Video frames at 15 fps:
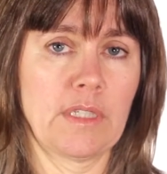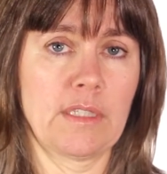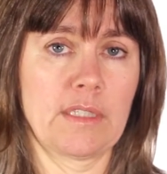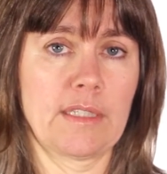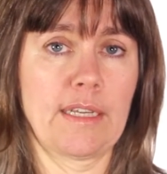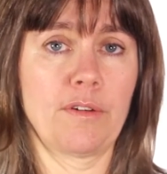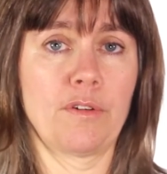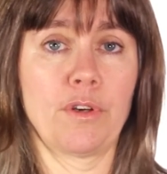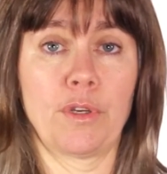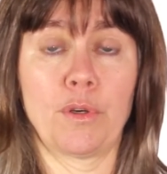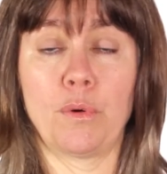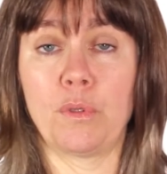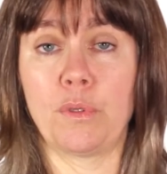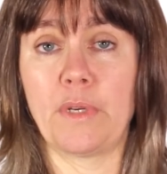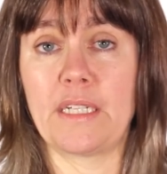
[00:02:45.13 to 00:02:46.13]
Instead of
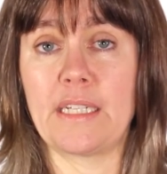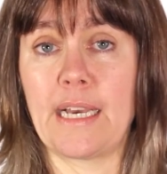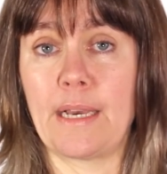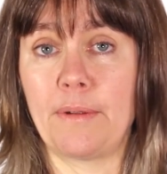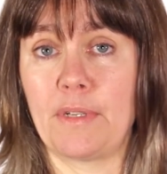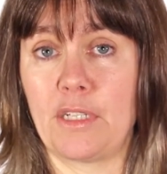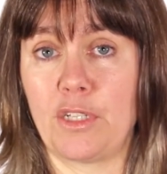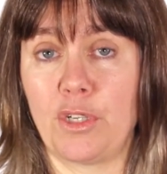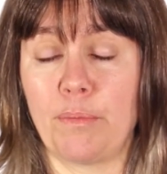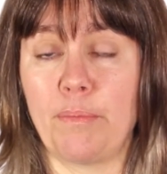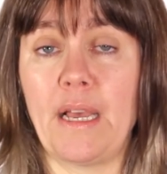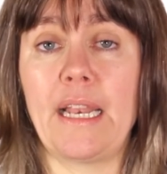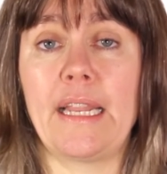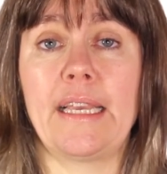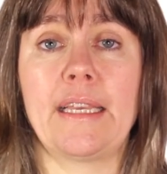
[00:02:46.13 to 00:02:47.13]
going all the way down into your
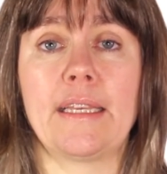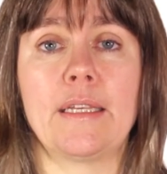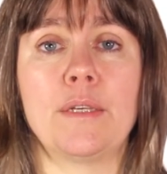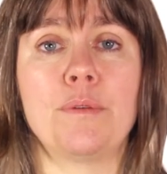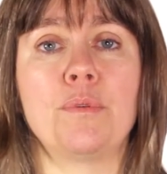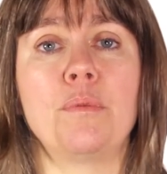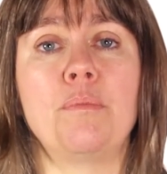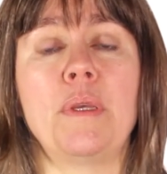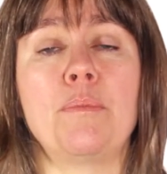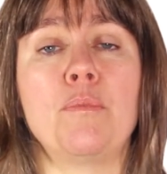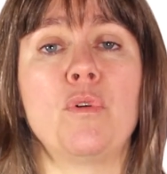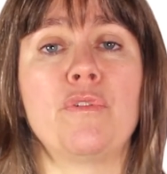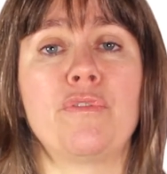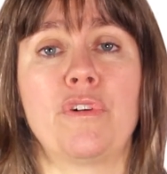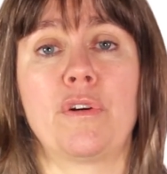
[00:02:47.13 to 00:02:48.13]
belly, it will be
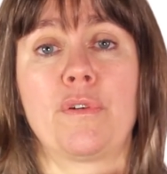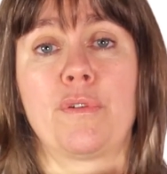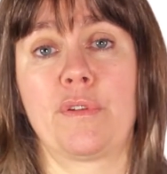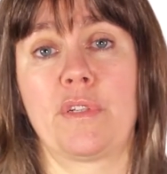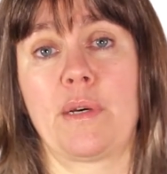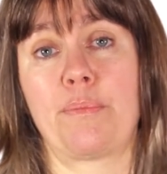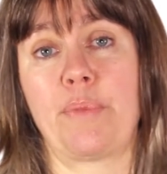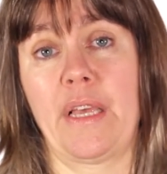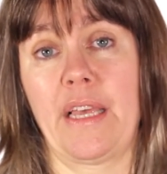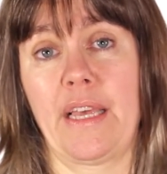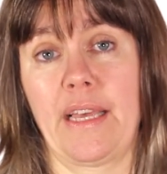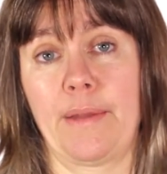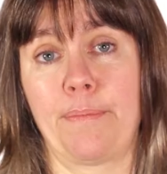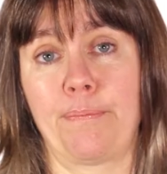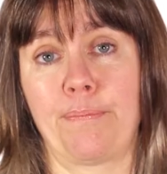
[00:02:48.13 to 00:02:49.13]
more focused up
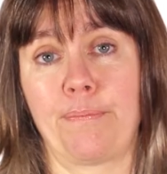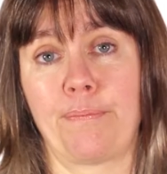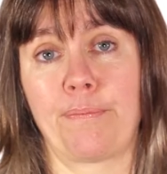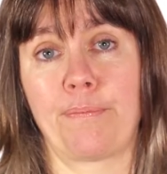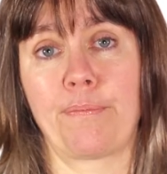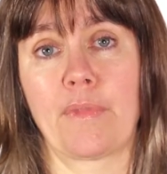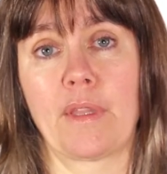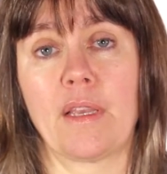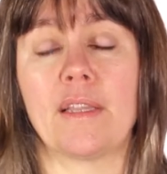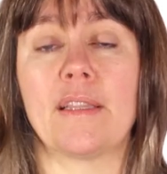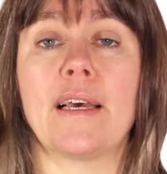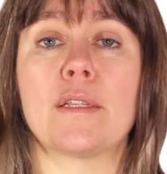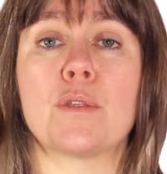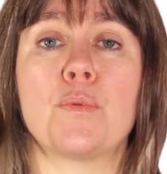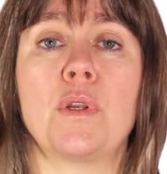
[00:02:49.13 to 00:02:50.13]
here.
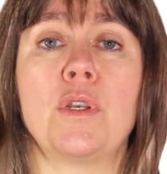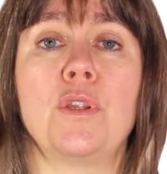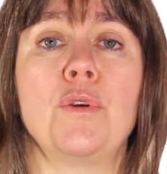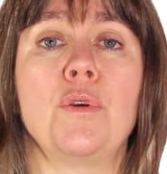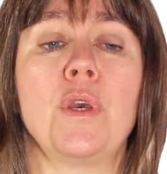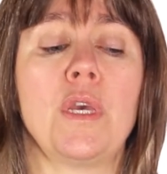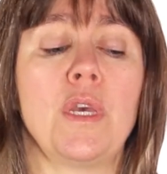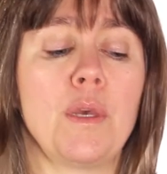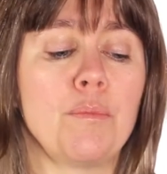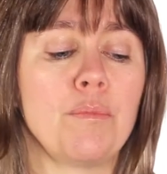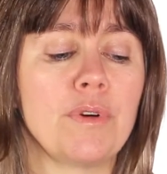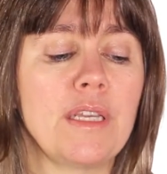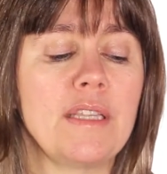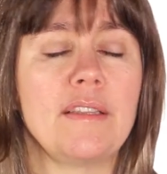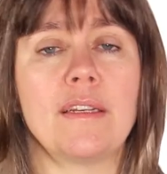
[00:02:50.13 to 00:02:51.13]
And that's when you
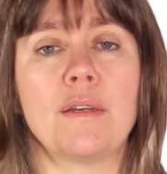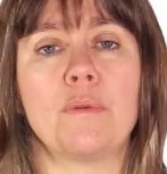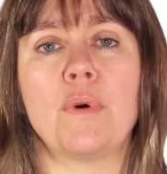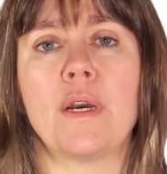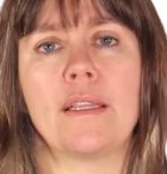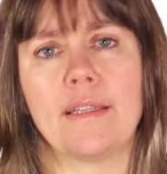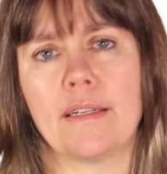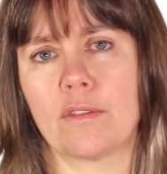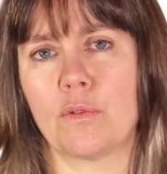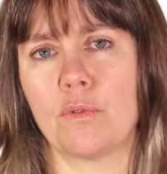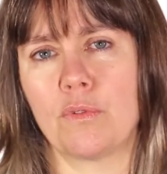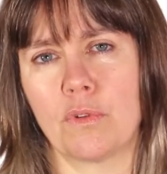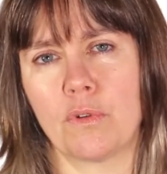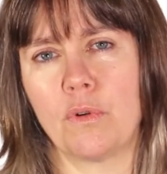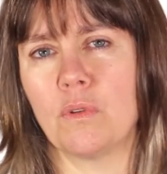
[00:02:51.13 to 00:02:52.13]
breathe in a way that's
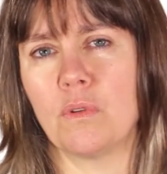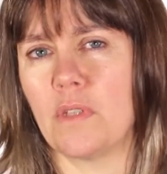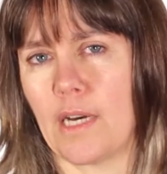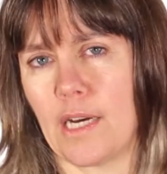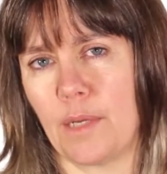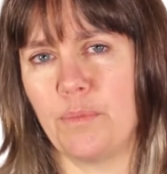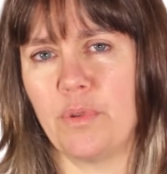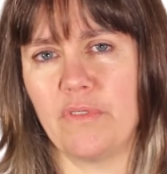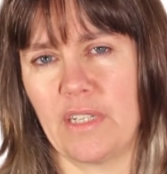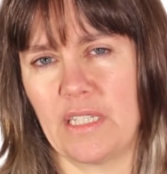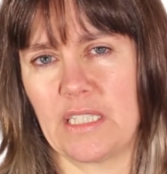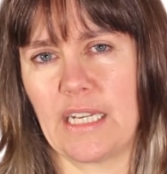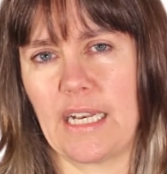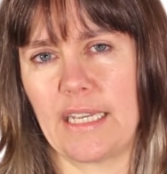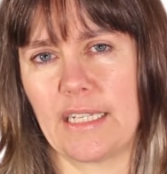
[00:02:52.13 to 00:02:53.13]
also called
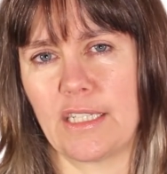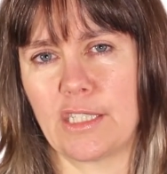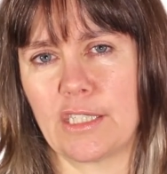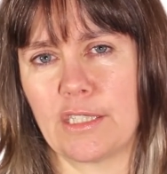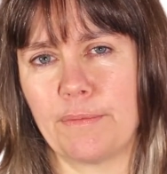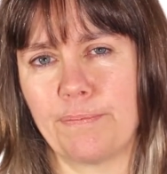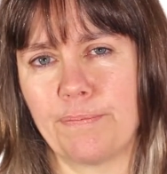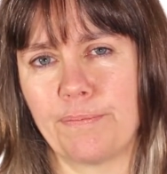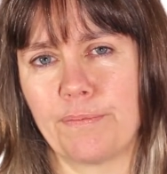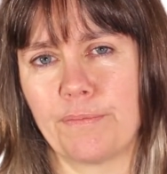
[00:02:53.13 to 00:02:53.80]
hyperventilation.